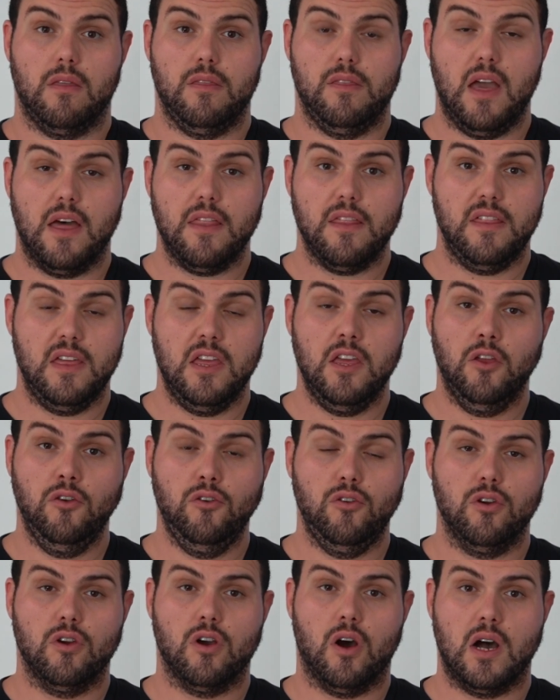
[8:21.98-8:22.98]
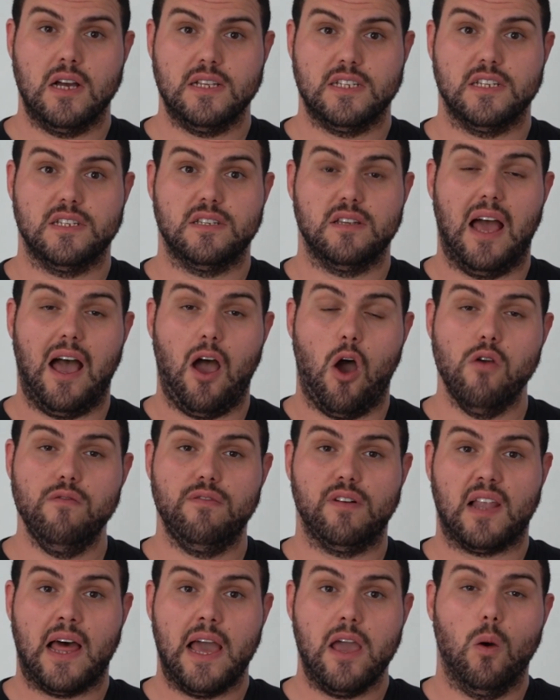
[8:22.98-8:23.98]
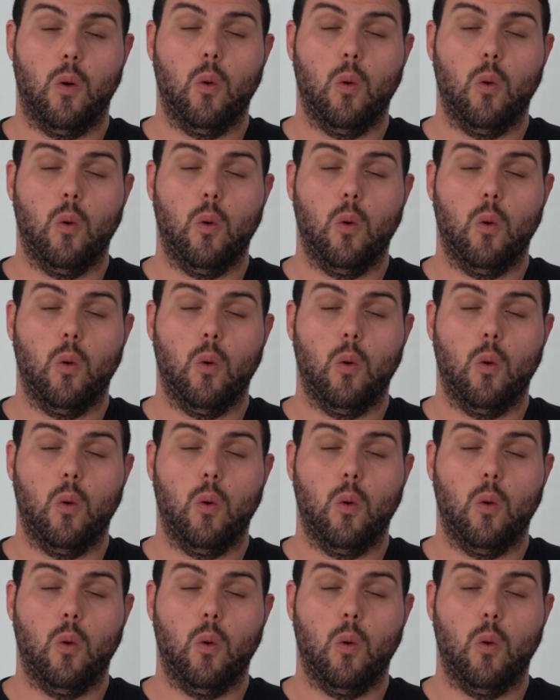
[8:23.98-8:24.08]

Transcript: The other thing you do, guys, is overlay